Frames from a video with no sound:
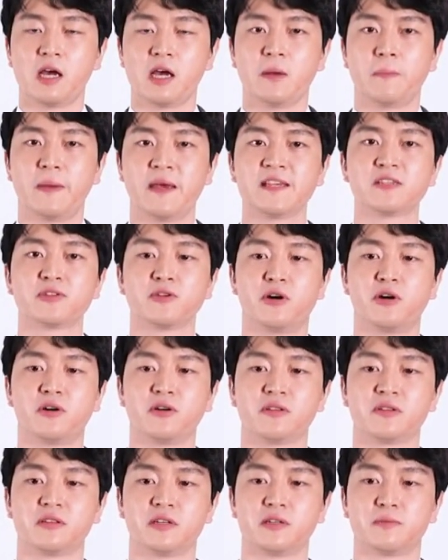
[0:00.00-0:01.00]
Based
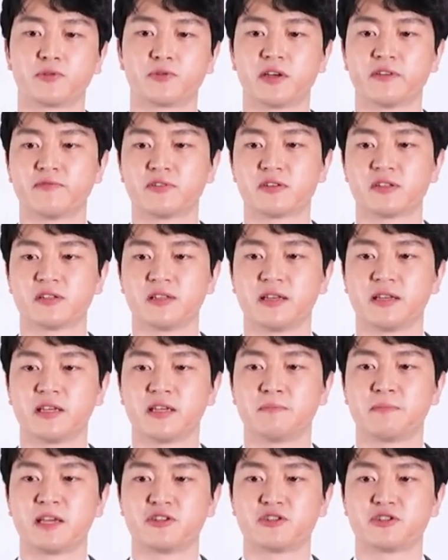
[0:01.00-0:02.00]
on the
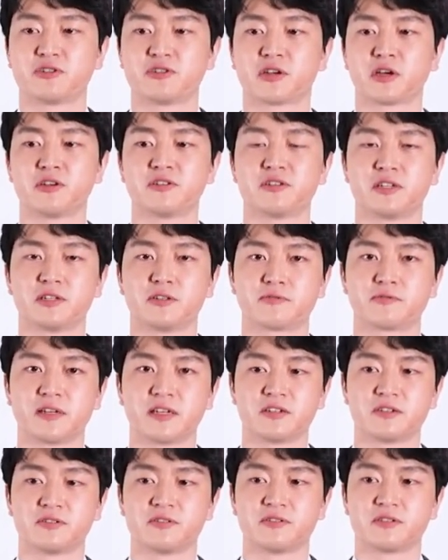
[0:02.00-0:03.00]
previously mentioned
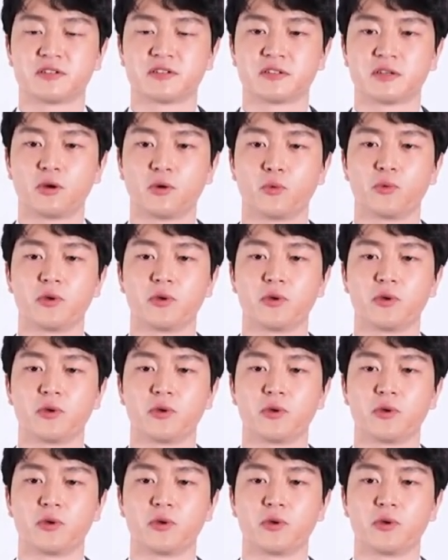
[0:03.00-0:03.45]
considerations,